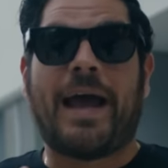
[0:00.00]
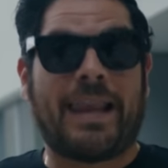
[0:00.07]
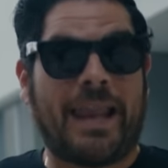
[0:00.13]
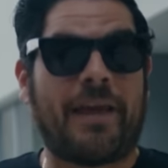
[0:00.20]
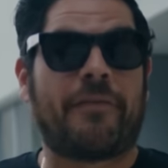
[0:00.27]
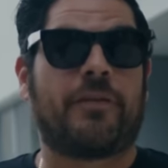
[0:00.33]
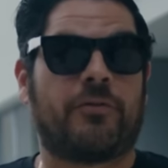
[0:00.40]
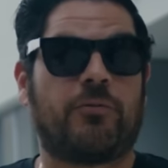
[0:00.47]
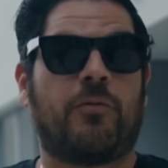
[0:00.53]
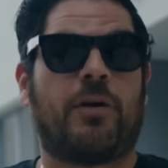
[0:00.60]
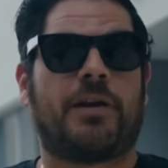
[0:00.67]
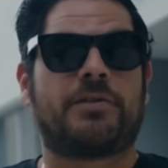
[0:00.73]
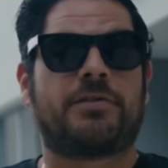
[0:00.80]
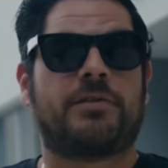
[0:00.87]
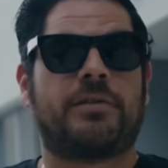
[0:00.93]
I like this
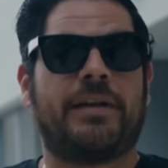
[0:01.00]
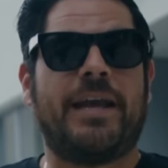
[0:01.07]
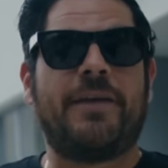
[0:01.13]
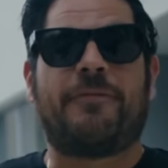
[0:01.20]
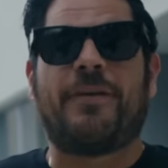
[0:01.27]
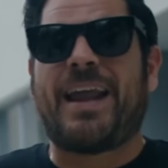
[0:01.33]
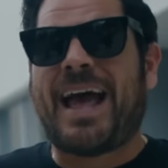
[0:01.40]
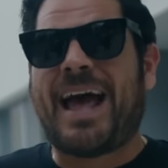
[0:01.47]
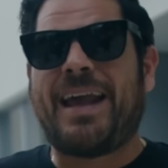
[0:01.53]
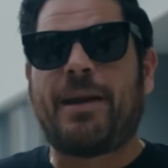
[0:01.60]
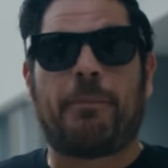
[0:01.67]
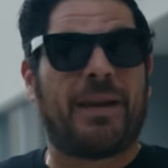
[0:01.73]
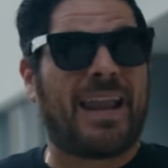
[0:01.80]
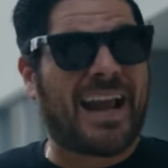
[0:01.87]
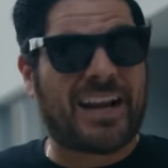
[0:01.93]
watch. If it had a
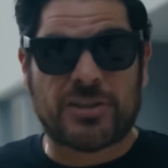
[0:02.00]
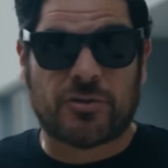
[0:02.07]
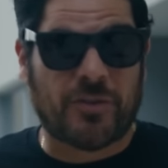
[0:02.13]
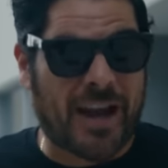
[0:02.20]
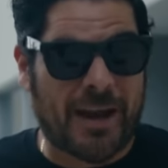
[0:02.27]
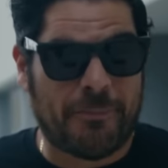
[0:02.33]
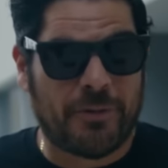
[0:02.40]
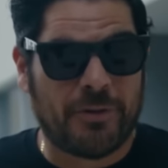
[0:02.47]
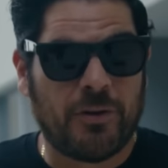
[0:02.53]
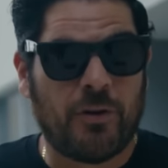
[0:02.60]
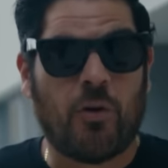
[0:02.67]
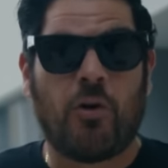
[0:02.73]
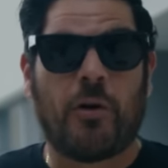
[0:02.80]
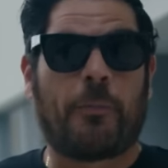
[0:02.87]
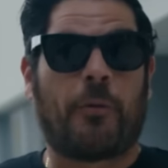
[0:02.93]
black strap,
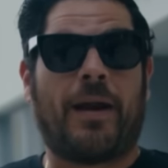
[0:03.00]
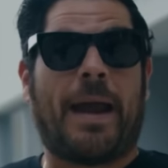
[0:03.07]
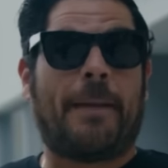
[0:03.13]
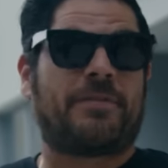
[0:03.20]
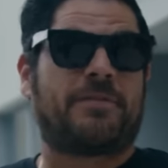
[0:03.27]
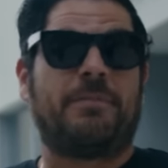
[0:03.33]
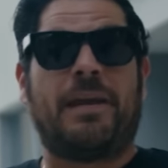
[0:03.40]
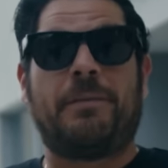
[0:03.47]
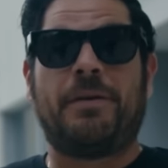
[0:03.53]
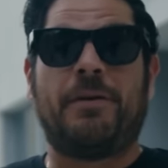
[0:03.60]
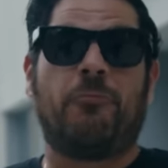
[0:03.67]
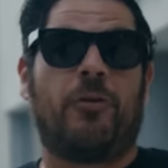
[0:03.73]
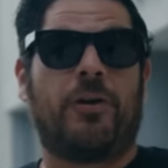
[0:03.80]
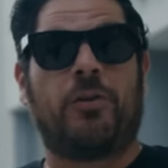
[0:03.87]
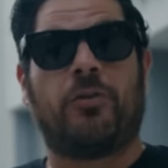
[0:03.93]
or perhaps maybe
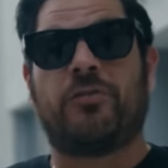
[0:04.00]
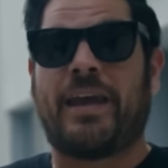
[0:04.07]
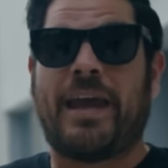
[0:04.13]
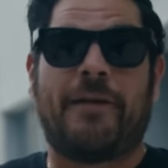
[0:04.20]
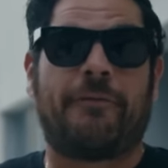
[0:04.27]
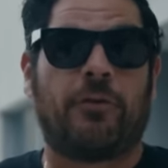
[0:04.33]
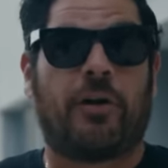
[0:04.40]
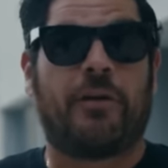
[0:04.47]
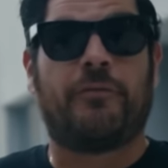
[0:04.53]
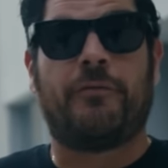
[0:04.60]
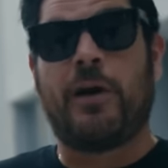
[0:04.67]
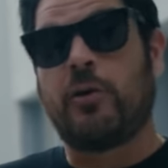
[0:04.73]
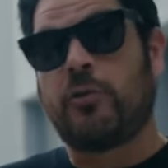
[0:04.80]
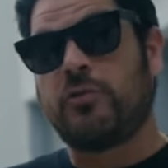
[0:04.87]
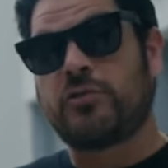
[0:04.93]
one of those Kevlar
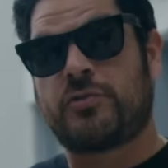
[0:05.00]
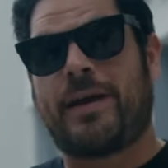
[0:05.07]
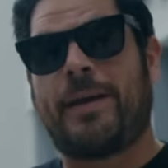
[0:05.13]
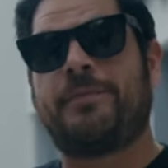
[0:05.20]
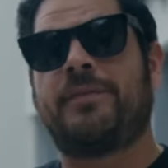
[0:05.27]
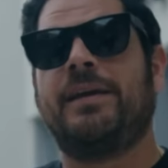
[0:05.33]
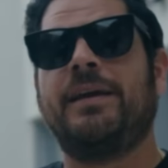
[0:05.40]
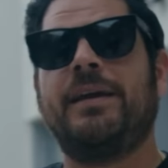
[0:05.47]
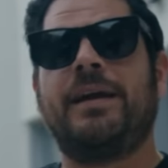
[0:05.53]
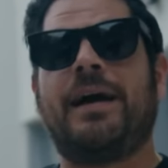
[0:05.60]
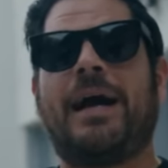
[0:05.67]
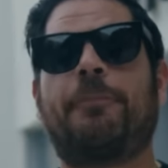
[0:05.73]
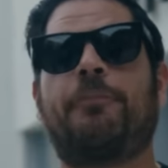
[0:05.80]
Velcro straps, I